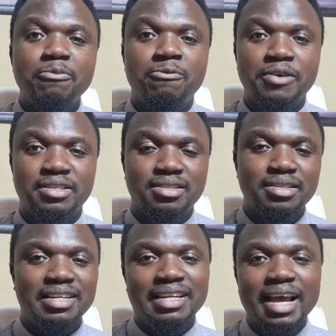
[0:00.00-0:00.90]
fits
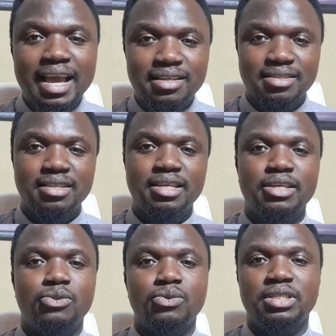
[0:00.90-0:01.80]
nicely
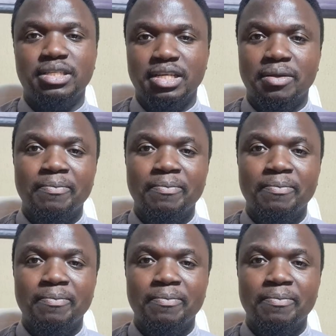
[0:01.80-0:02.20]
into the day.